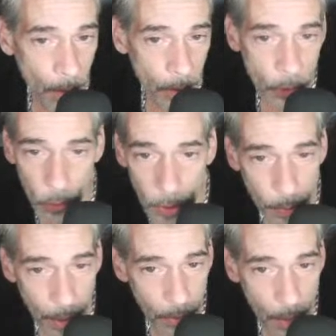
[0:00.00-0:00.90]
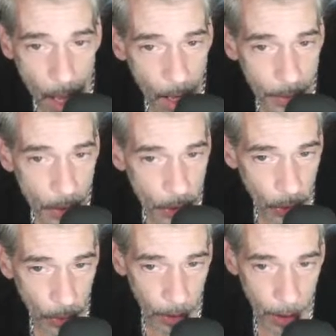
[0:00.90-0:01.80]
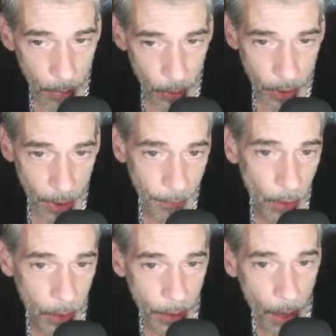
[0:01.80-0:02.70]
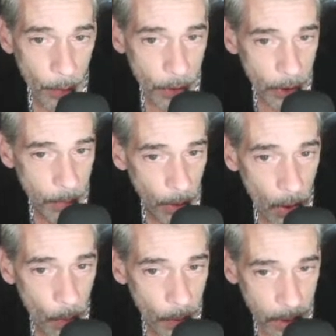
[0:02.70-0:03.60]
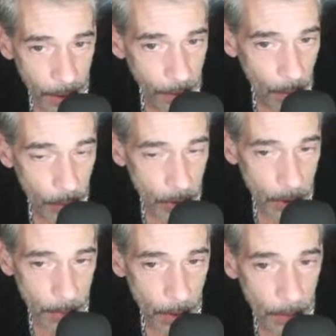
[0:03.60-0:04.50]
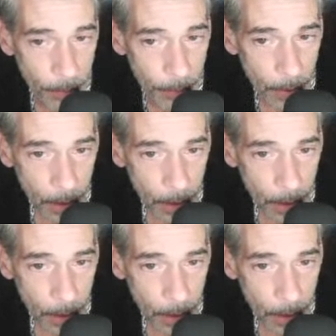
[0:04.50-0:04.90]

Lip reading: Truly without lies, certainly and most definitely that which is below is like that which is above,